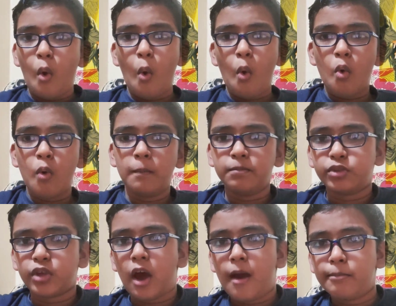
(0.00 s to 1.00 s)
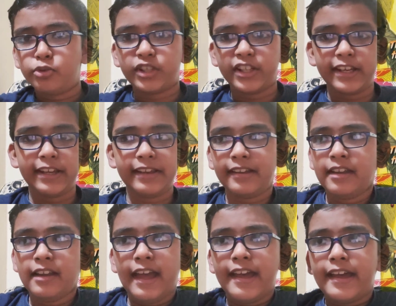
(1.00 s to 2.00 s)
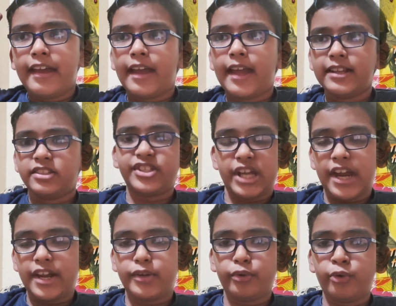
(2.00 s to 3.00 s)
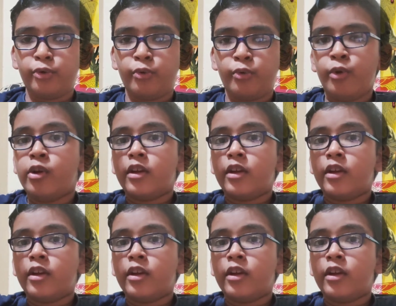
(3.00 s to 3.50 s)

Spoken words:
Om Sambushi and Chanto,